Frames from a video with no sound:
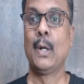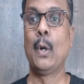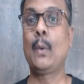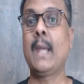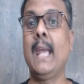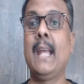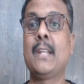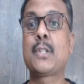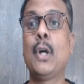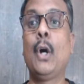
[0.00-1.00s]
Okay.
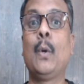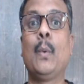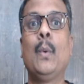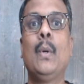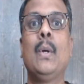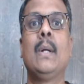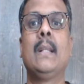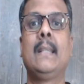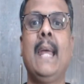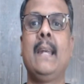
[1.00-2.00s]
So,
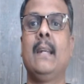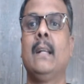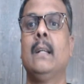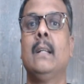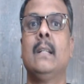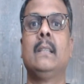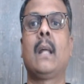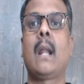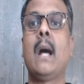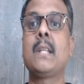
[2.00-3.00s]
then
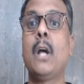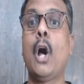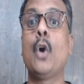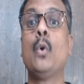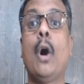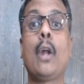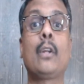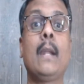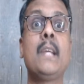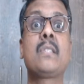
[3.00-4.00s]
the Raja who
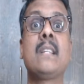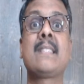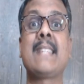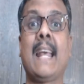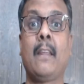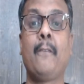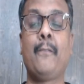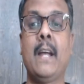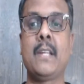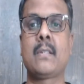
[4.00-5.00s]
organized the
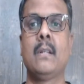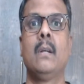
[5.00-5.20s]
sacrifice,